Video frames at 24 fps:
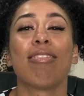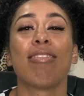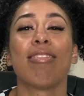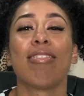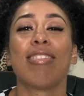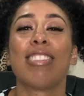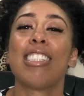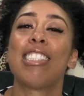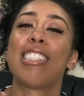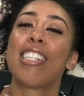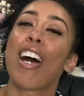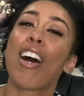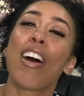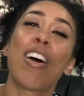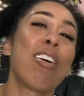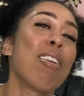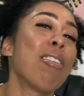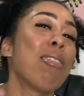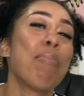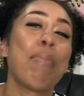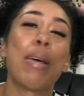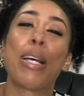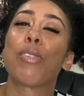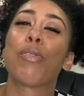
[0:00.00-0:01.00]
Did
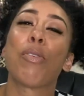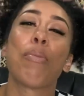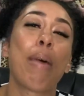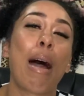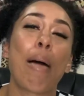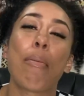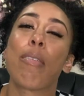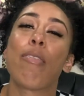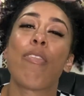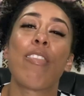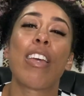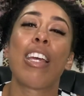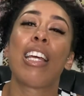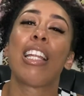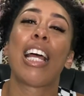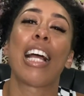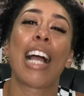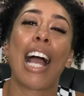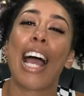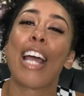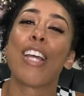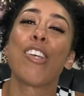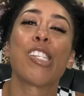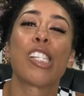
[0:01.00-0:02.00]
y'all mess with Bobby V like
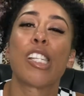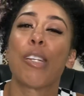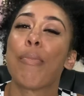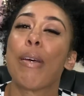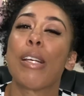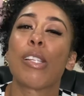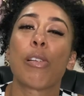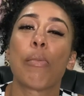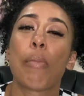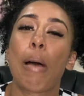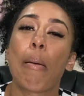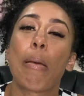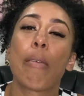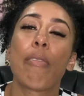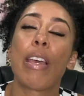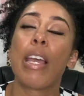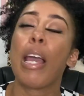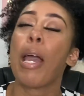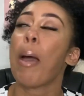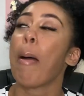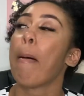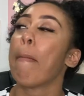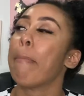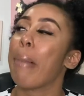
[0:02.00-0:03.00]
I used to mess with Bobby V?
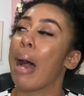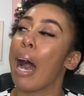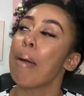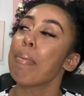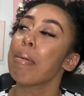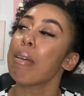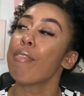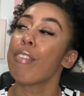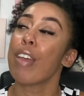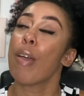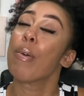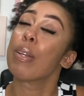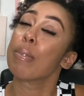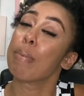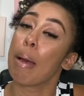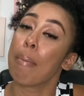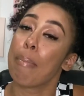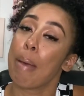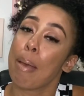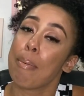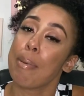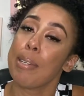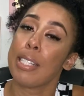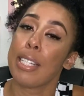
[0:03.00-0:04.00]
Bobby V was my
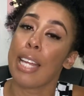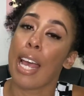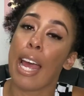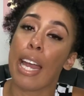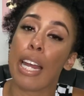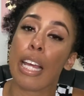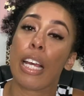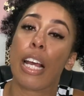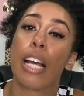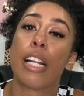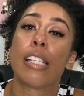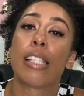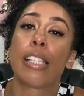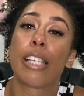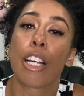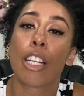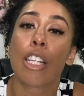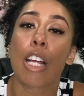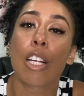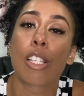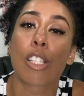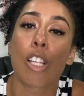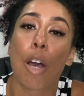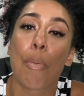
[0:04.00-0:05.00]
baby's daddy until
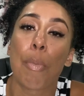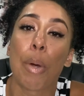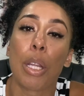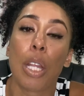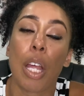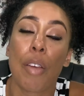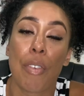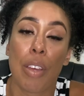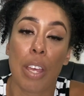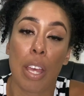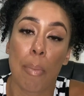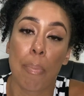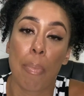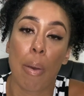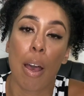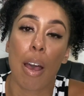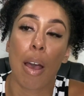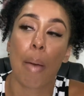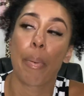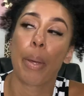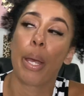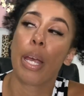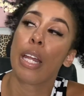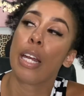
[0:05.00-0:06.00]
I saw him on Love and Hip
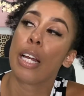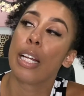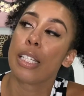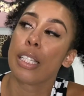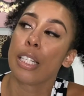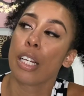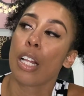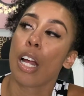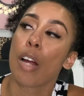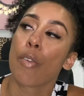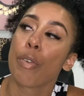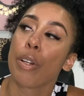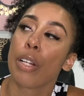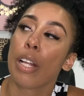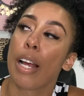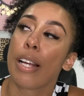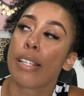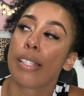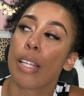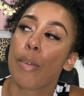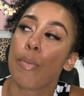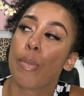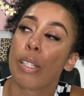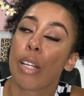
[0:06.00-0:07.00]
Hop and until I
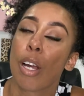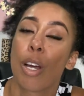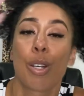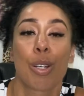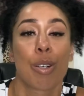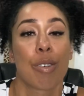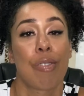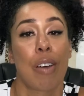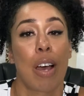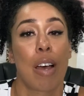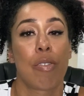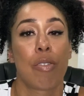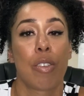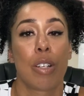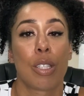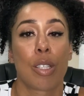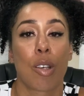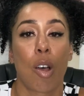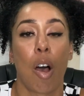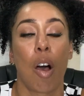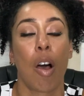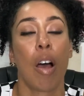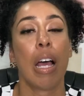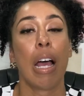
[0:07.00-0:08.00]
realized he was under five foot
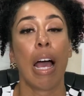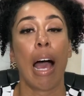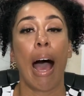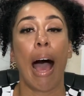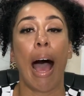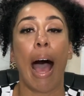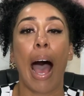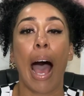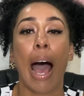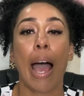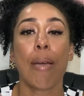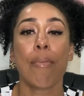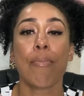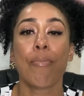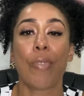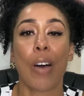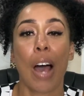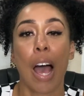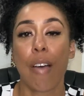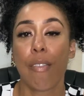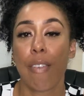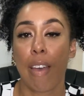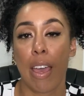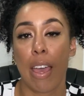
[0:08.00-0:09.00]
tall. I'm
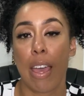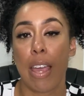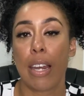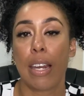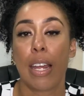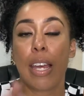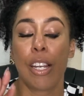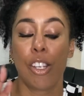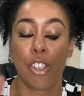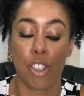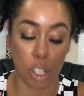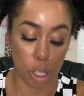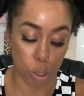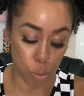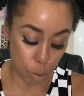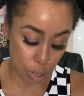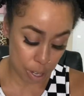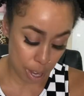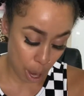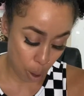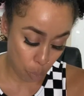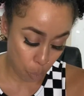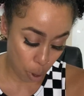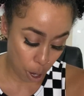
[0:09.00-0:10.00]
5'8", it just would
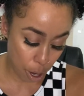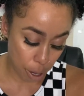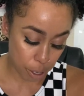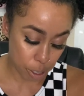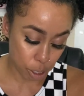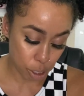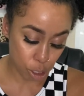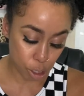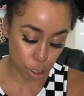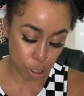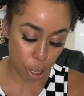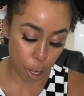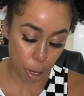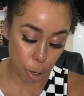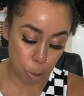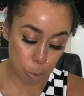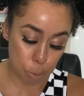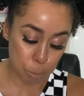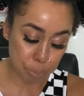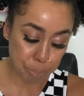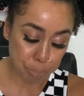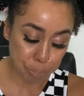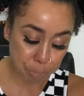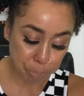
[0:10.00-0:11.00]
not work.
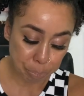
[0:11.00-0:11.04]
So